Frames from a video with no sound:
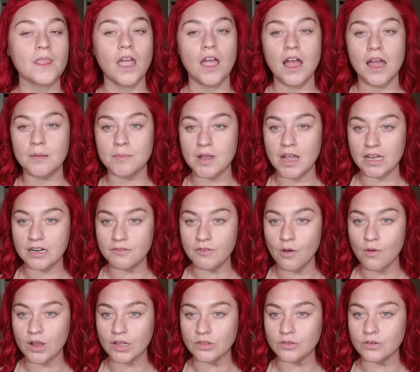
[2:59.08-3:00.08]
I'm kind of
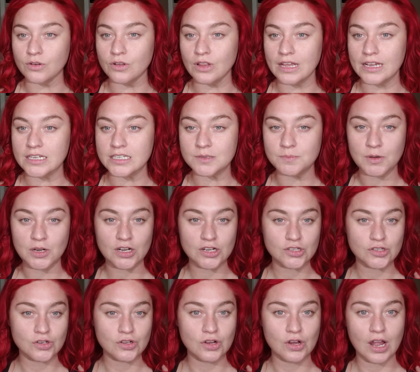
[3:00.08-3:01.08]
going through like a
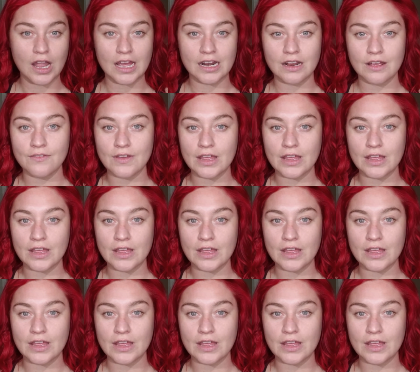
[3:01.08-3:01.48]
spiritual kind of